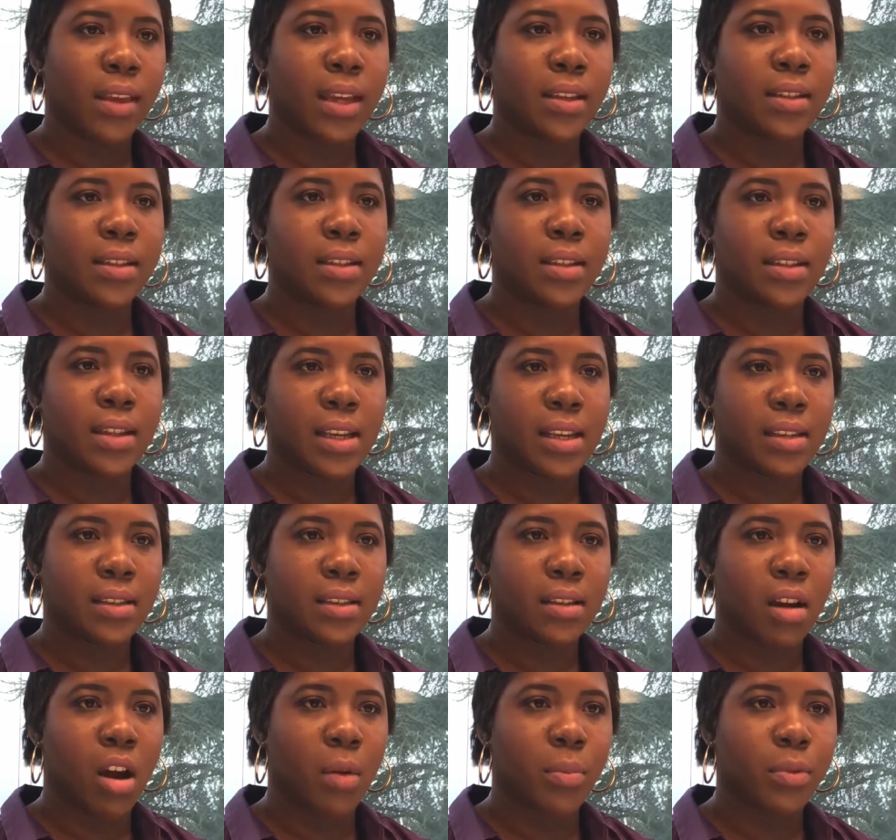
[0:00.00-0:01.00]
that
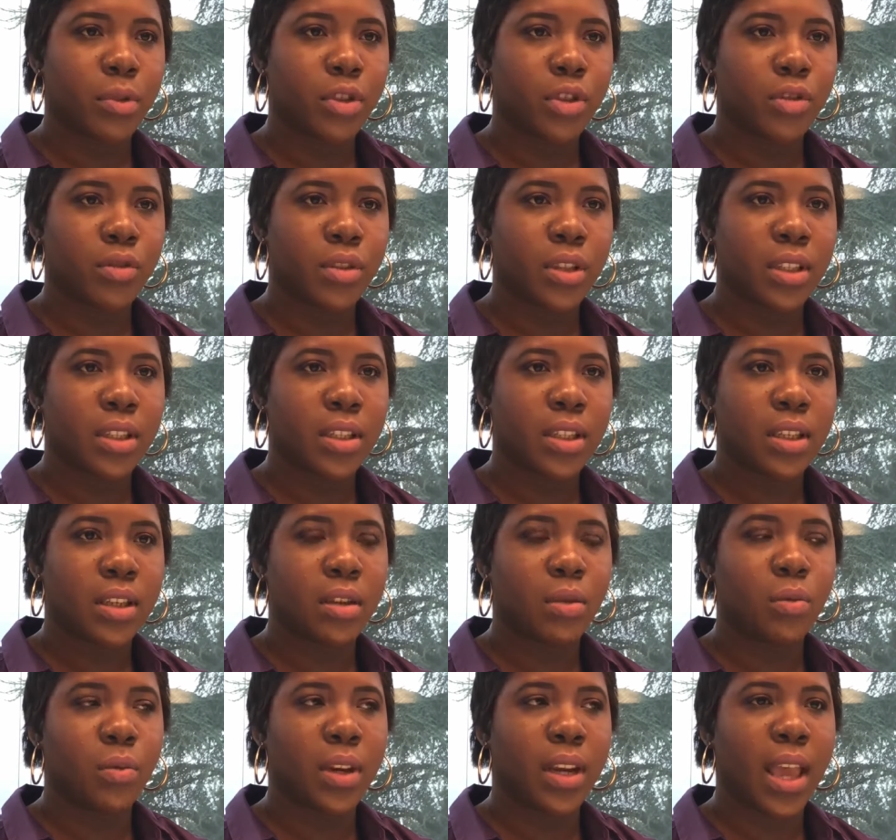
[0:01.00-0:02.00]
this
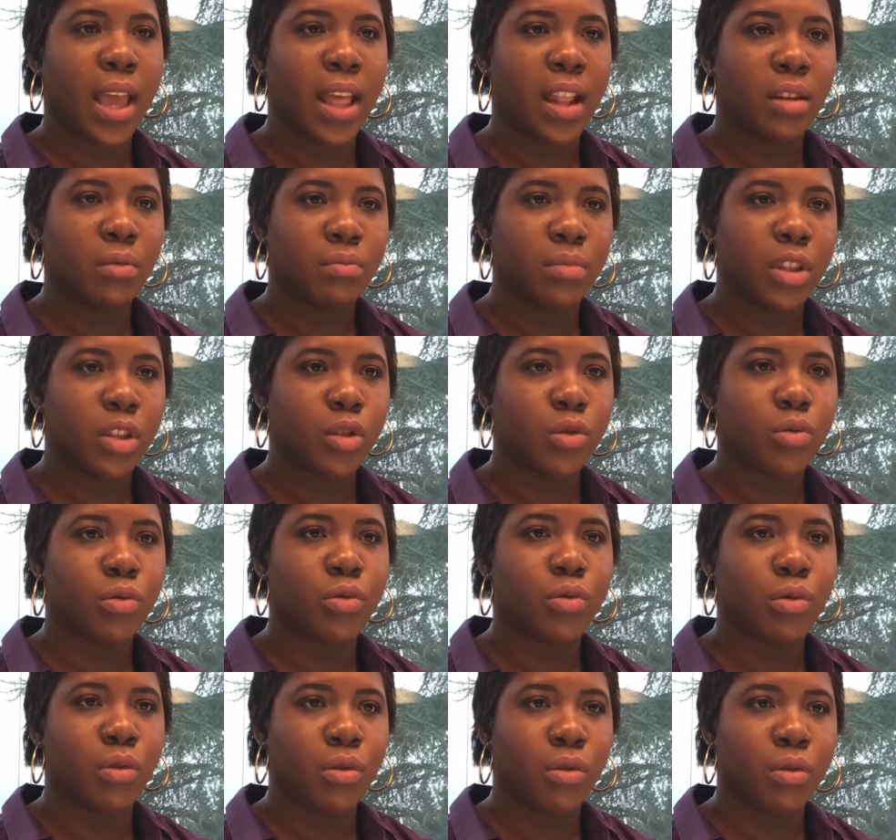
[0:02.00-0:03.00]
opportunity would help me to
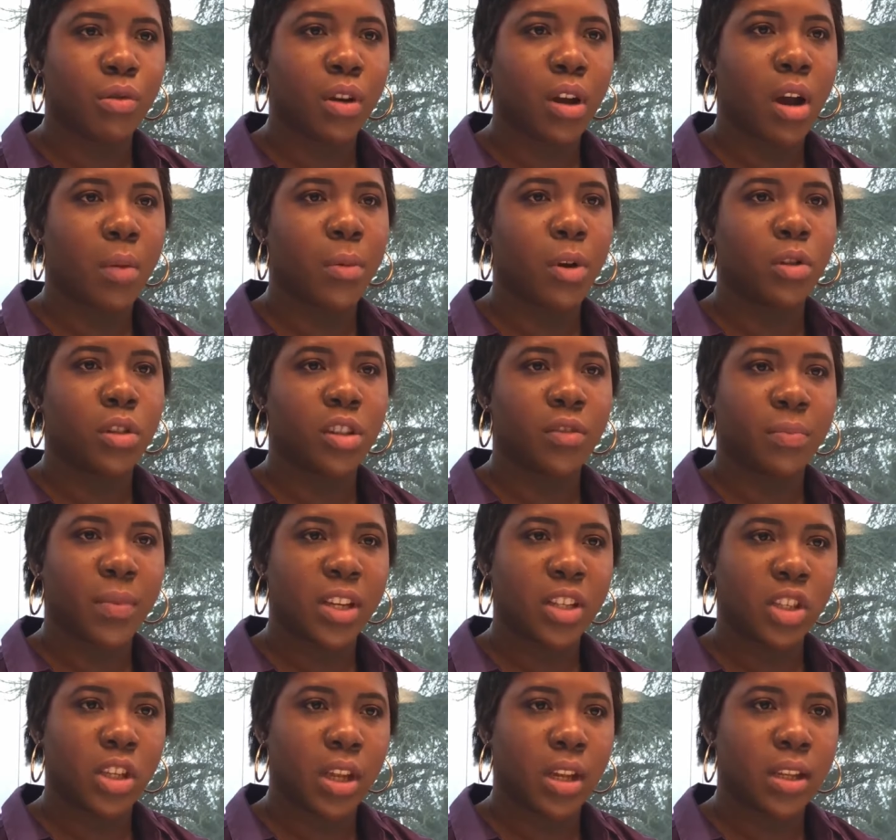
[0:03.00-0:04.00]
grow, come out of my
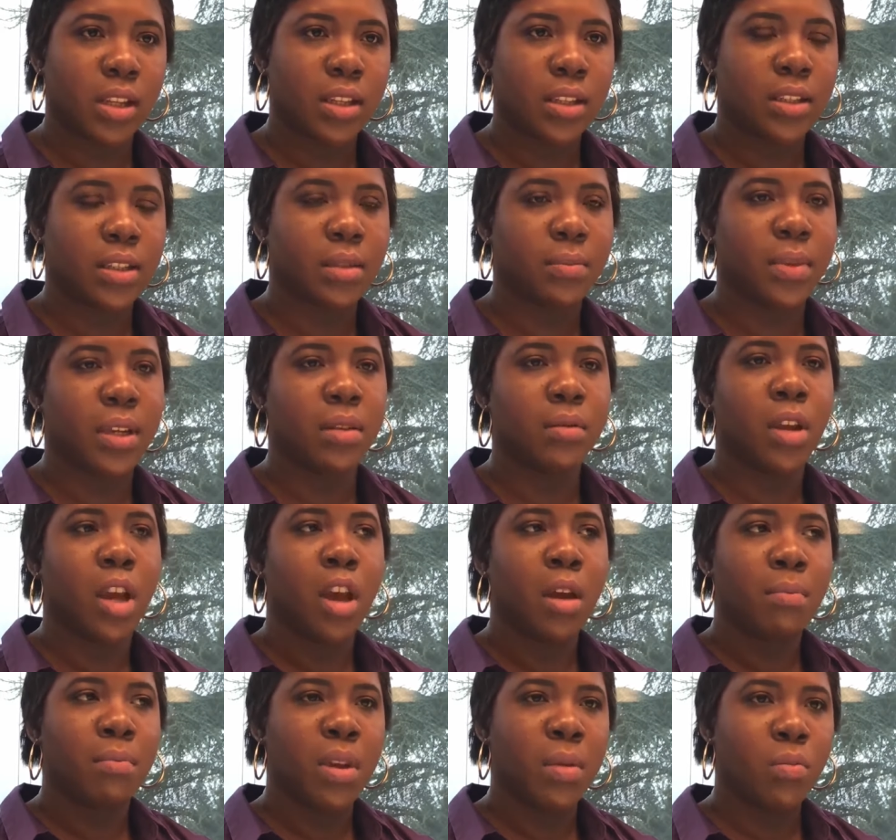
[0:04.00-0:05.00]
shell a little
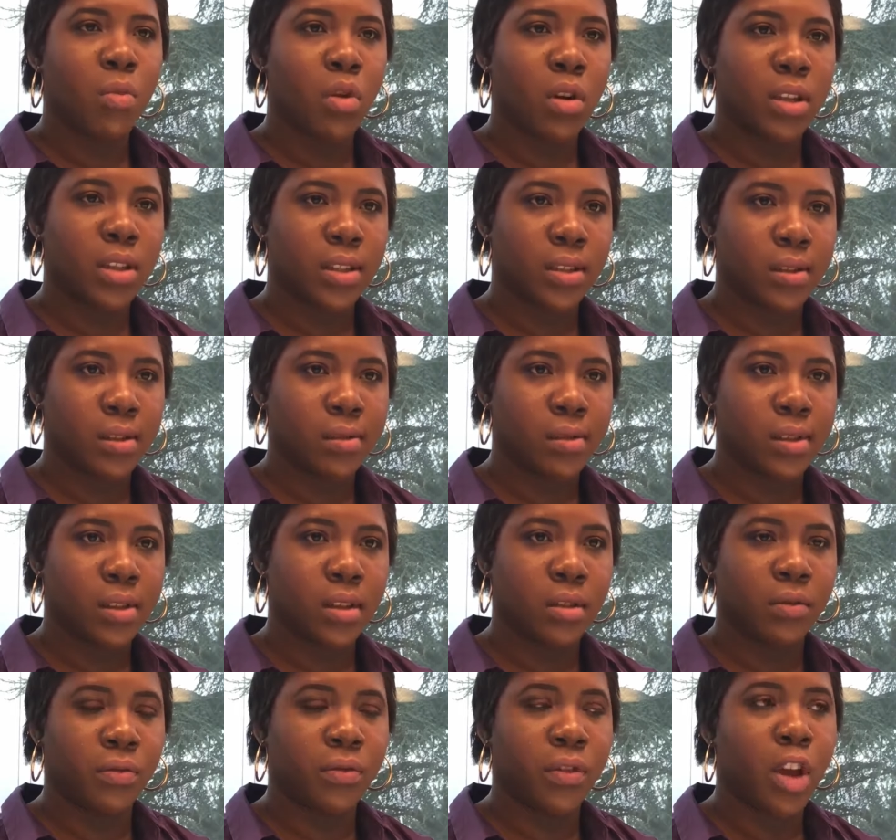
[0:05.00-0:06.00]
bit, be more
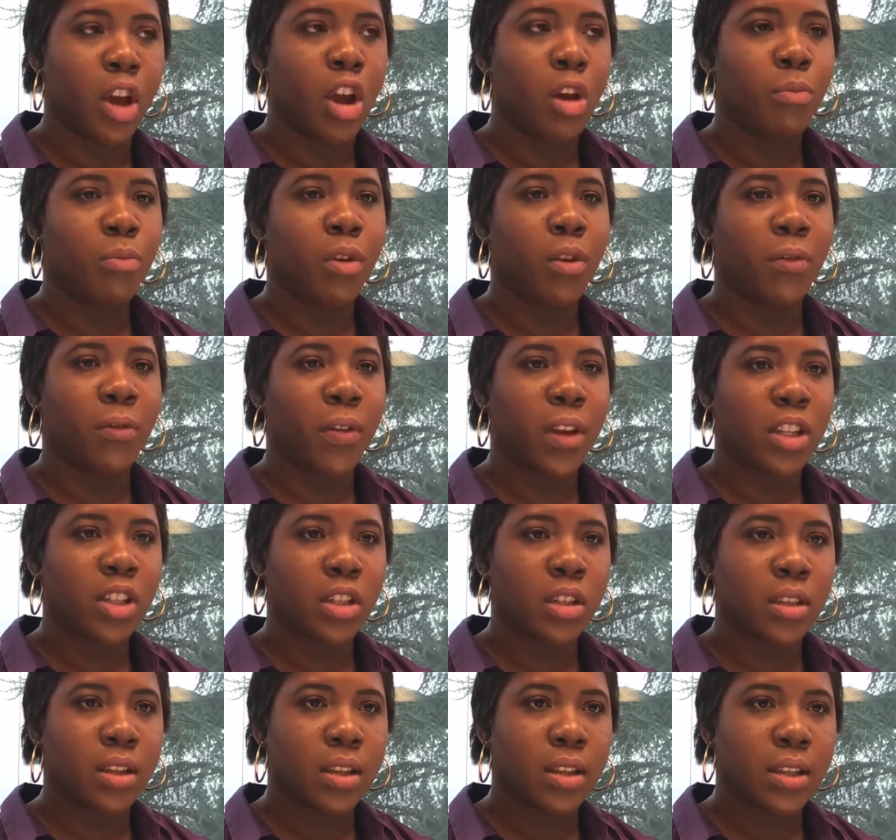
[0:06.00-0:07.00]
assertive.
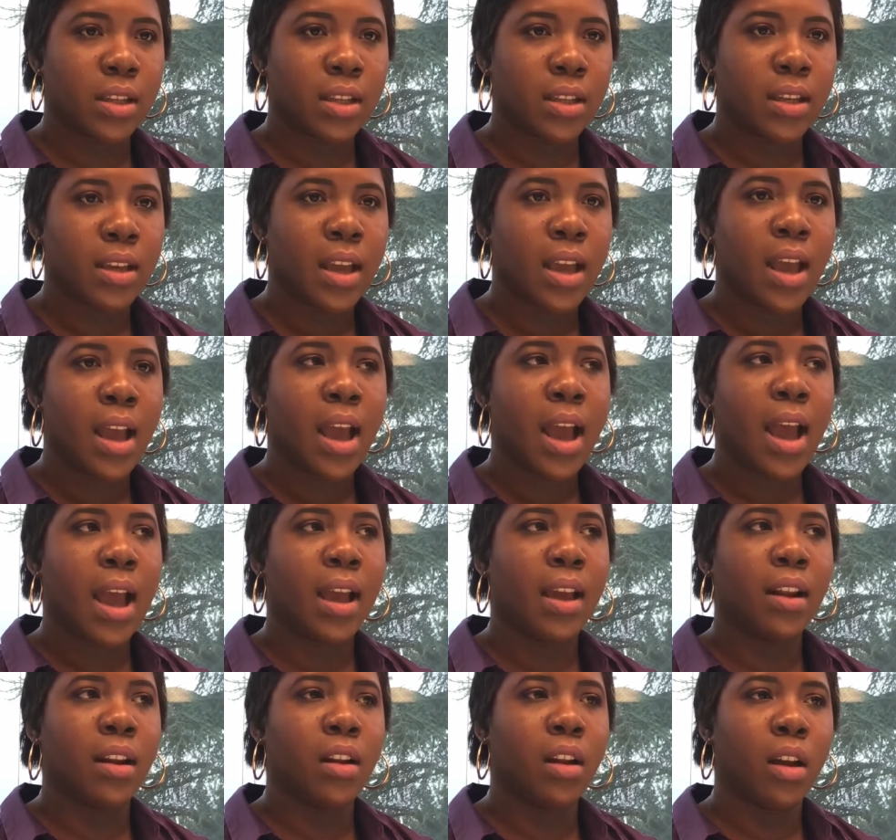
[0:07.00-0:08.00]
Professionally,
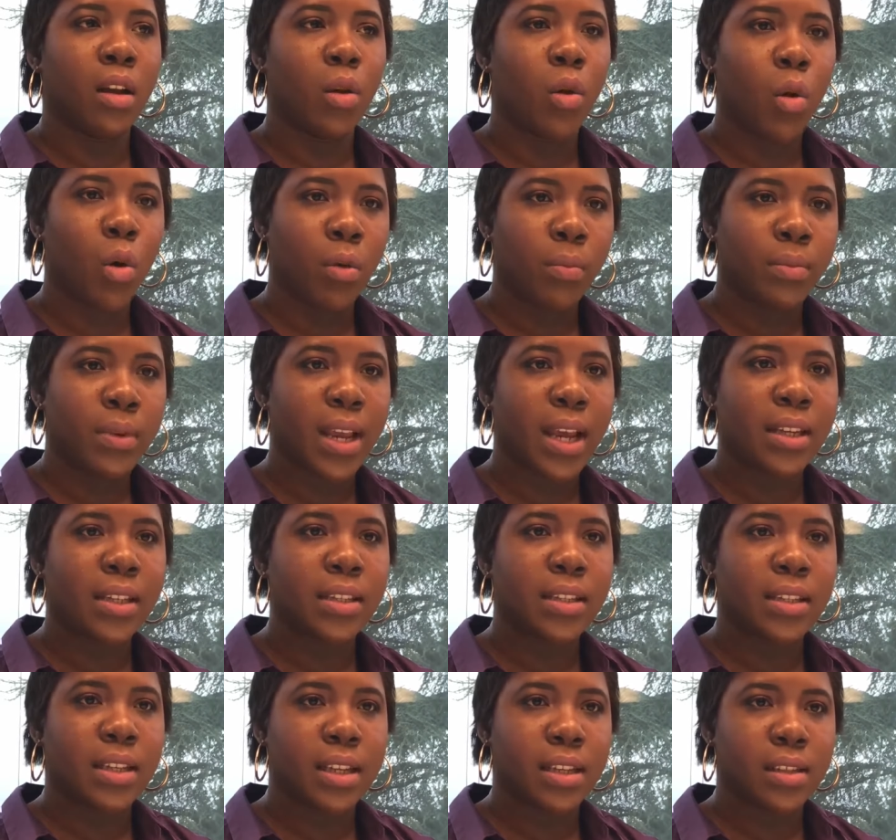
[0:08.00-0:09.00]
I hope
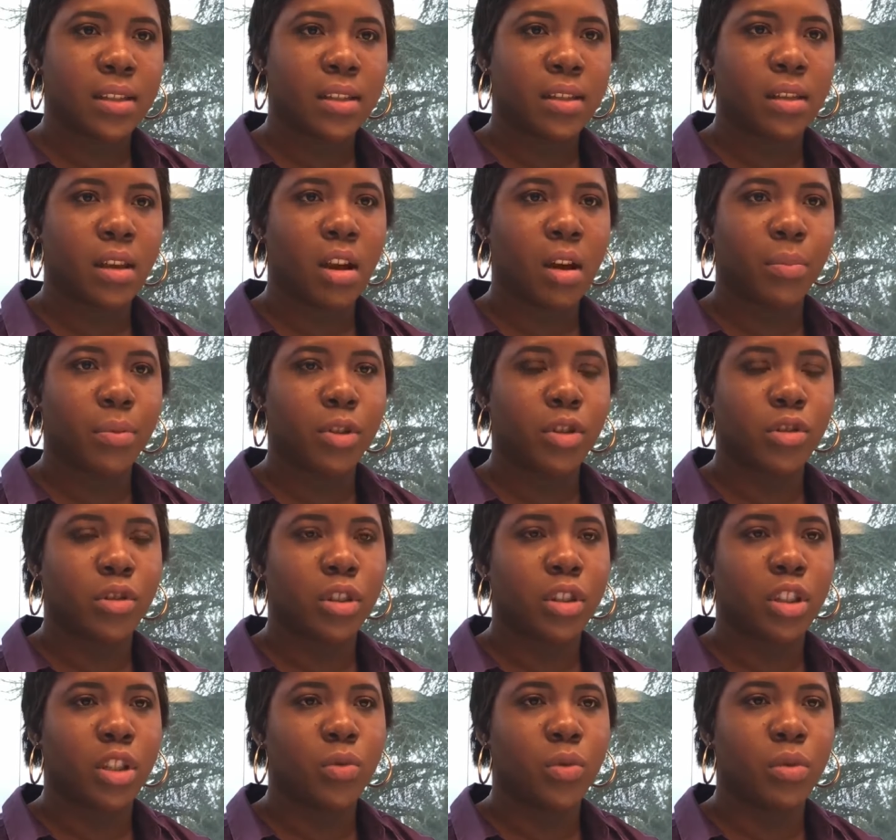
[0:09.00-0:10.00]
that this
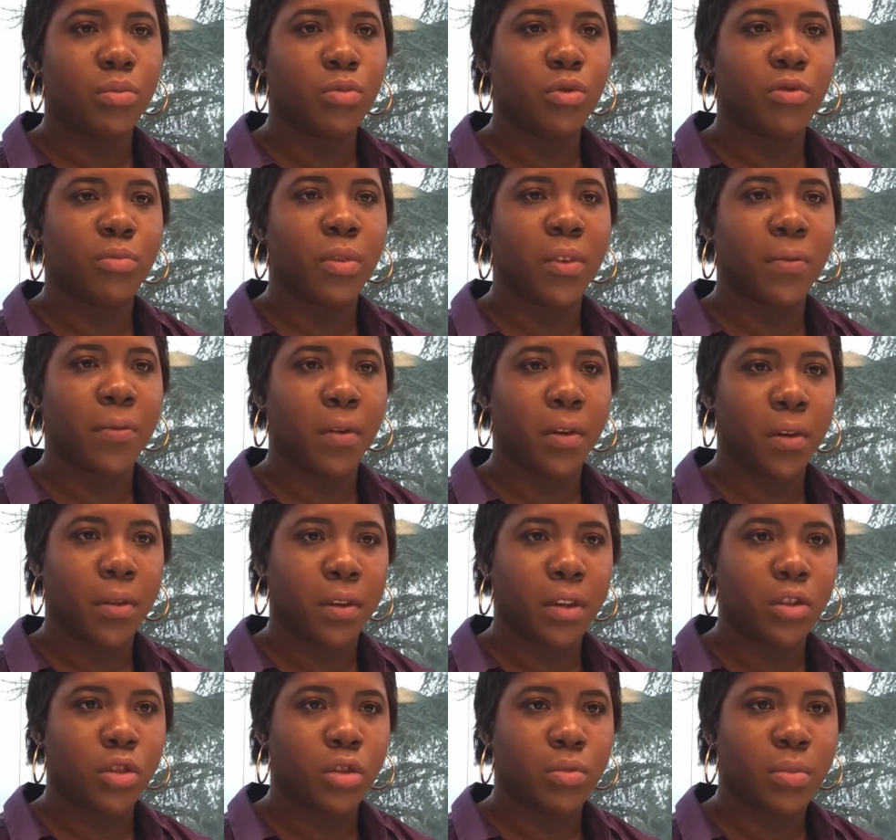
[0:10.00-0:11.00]
opportunity will move me further
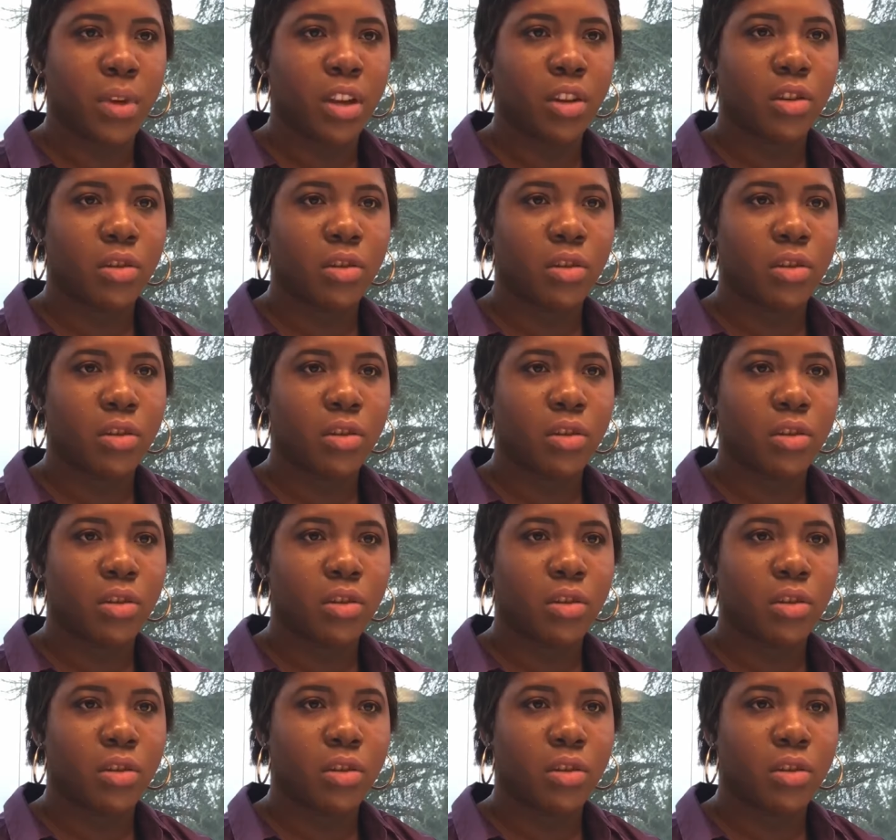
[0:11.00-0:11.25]
into my